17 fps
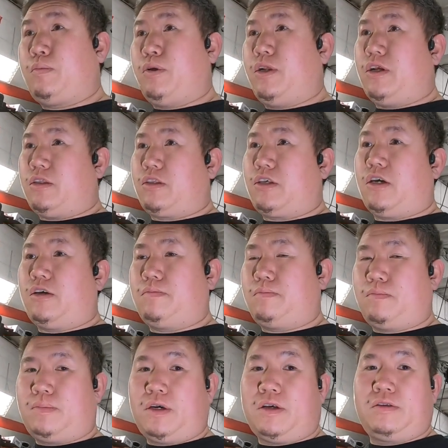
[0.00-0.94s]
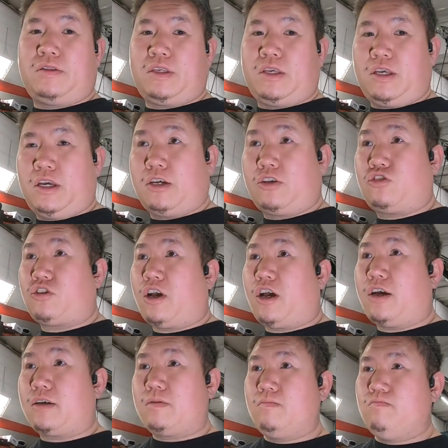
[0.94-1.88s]
put it on top of the uh,
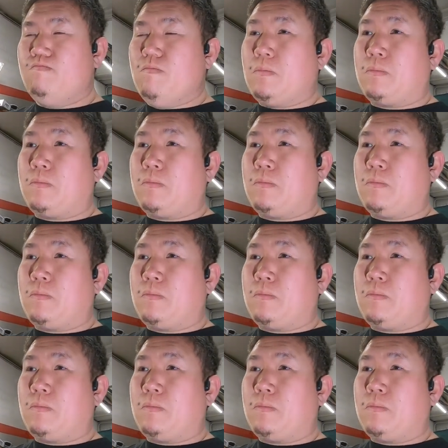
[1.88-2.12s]
shock.